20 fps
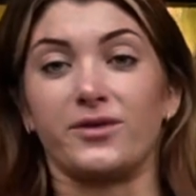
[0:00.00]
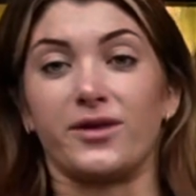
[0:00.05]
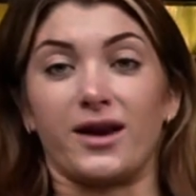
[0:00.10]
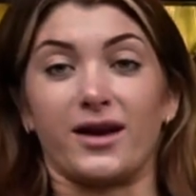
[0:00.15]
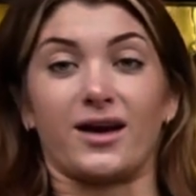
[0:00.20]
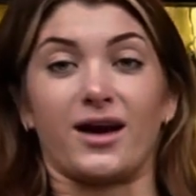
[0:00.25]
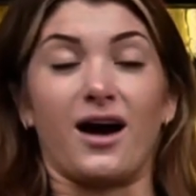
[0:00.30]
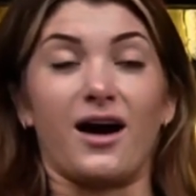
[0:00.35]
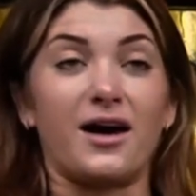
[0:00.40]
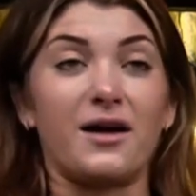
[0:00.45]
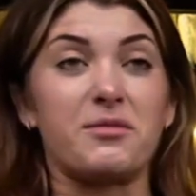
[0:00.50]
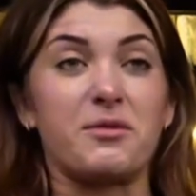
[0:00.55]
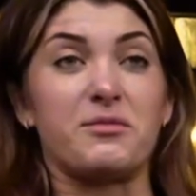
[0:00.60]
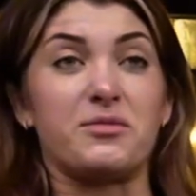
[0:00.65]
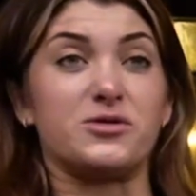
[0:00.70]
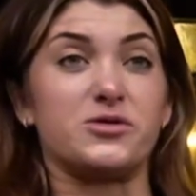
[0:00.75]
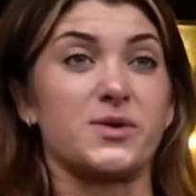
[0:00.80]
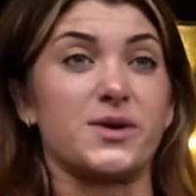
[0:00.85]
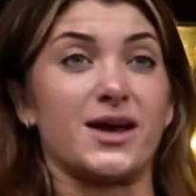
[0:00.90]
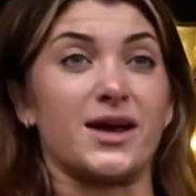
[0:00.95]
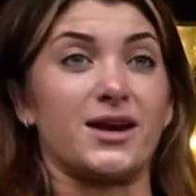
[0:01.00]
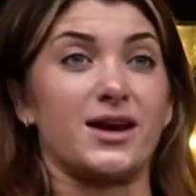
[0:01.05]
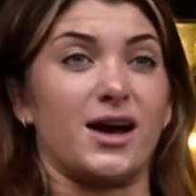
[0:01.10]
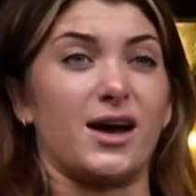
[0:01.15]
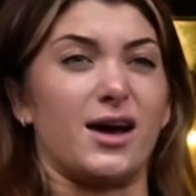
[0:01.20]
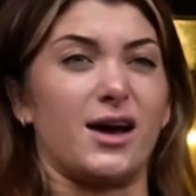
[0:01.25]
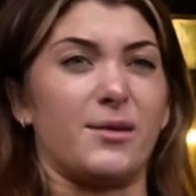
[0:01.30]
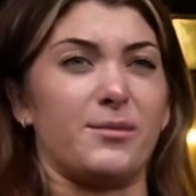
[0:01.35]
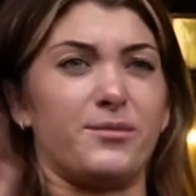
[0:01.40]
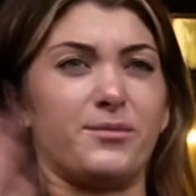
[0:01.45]
They're like a hybrid between
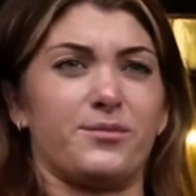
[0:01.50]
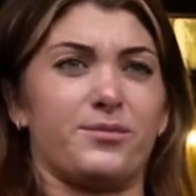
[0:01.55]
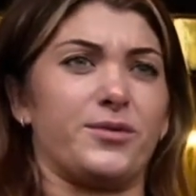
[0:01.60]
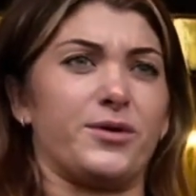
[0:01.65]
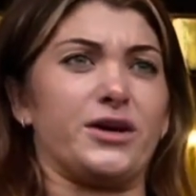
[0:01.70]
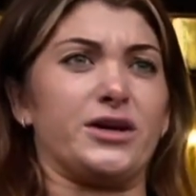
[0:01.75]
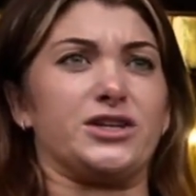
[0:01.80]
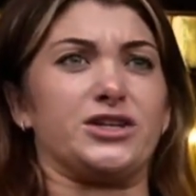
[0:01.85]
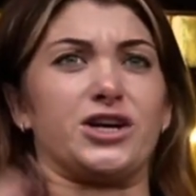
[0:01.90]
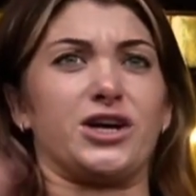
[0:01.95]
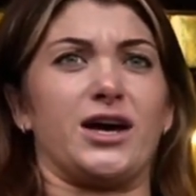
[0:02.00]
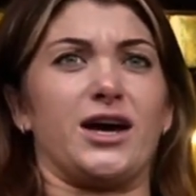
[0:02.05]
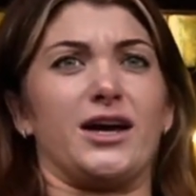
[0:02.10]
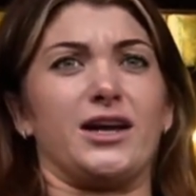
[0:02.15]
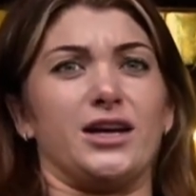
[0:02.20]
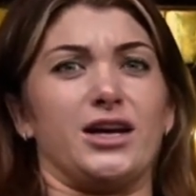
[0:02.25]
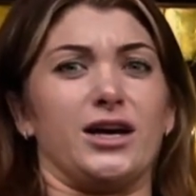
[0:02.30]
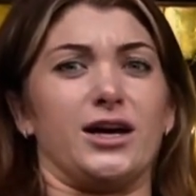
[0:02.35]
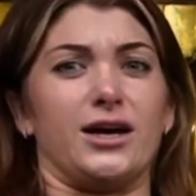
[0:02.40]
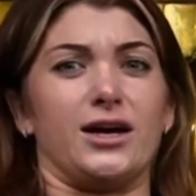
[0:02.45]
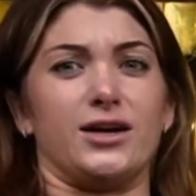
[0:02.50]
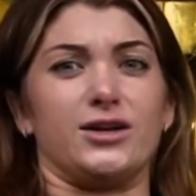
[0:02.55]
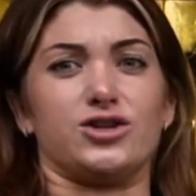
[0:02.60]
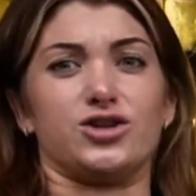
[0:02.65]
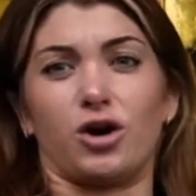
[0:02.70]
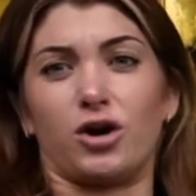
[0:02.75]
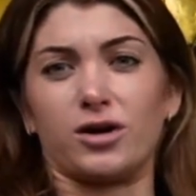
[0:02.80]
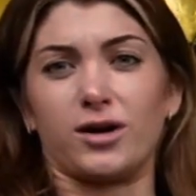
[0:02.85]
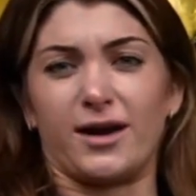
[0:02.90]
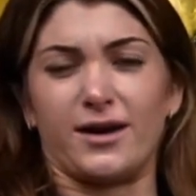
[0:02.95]
a breecher and a
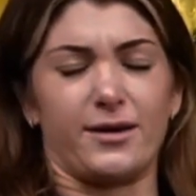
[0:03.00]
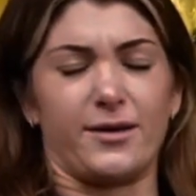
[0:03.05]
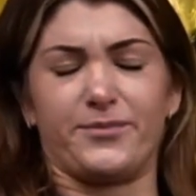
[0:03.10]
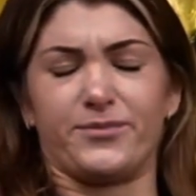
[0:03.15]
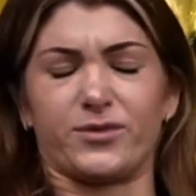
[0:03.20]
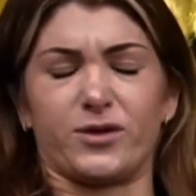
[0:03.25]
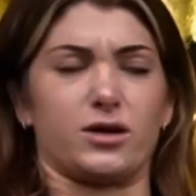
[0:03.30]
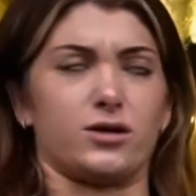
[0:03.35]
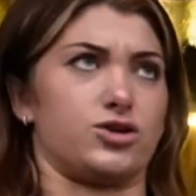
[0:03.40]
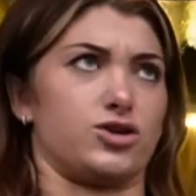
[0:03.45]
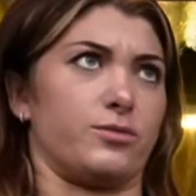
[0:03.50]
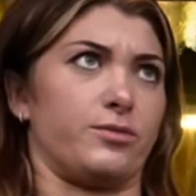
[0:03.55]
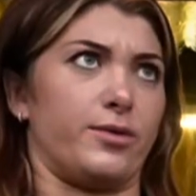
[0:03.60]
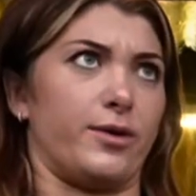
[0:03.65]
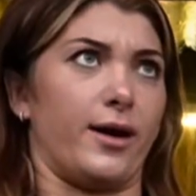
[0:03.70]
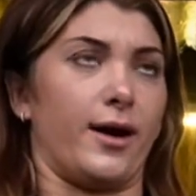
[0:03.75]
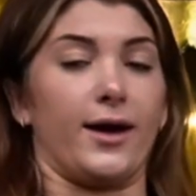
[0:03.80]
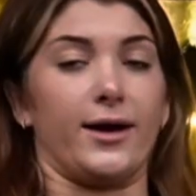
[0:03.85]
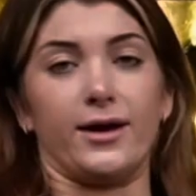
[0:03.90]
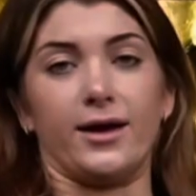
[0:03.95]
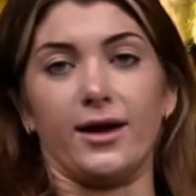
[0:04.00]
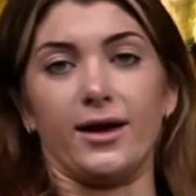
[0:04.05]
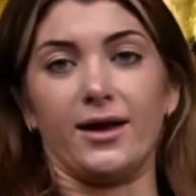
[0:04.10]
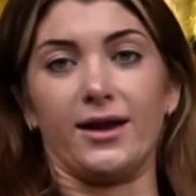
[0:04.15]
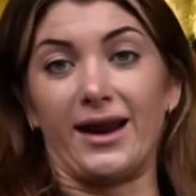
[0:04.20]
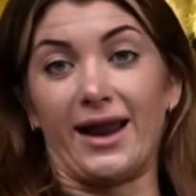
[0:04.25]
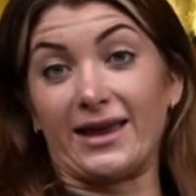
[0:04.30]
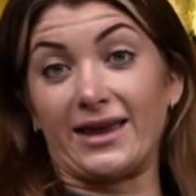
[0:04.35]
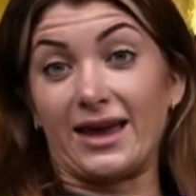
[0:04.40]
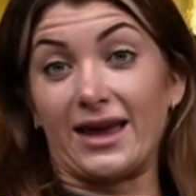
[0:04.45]
chopper and a
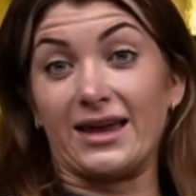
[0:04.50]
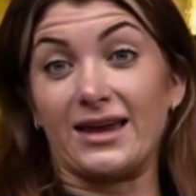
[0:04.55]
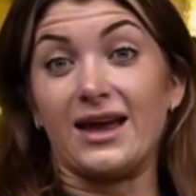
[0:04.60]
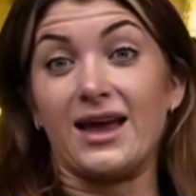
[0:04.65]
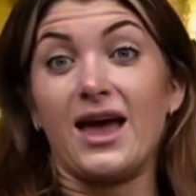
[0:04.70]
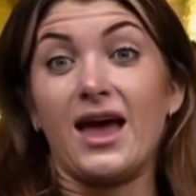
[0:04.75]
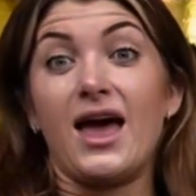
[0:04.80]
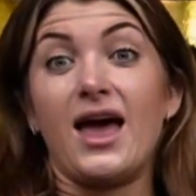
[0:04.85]
legging.